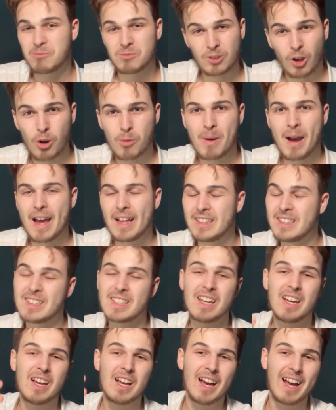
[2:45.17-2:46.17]
no man's,
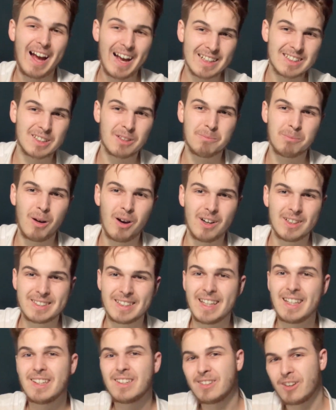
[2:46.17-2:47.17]
Aston
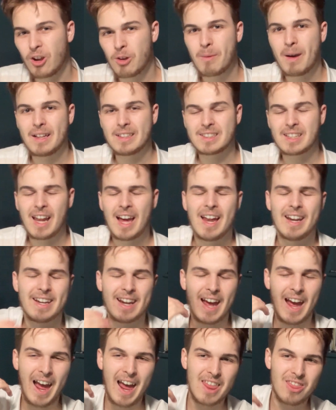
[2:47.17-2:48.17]
Martin, no man's land,
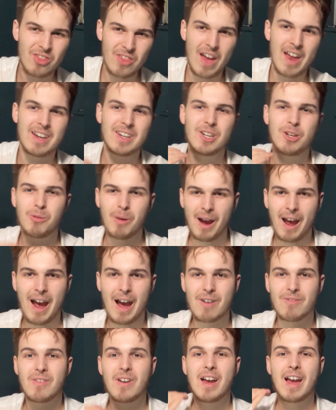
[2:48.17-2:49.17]
and then you
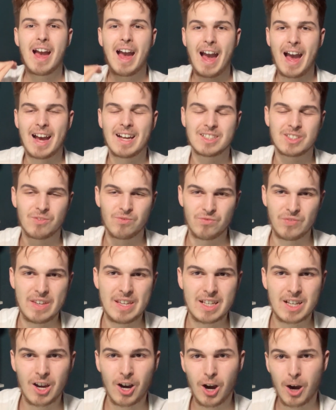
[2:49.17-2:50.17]
have Haas and
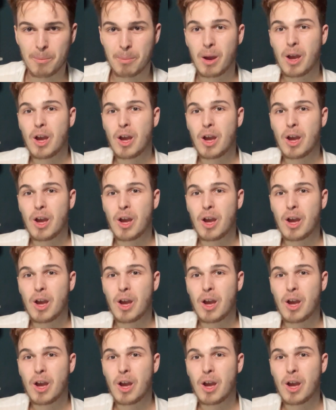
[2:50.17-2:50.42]
VCarb.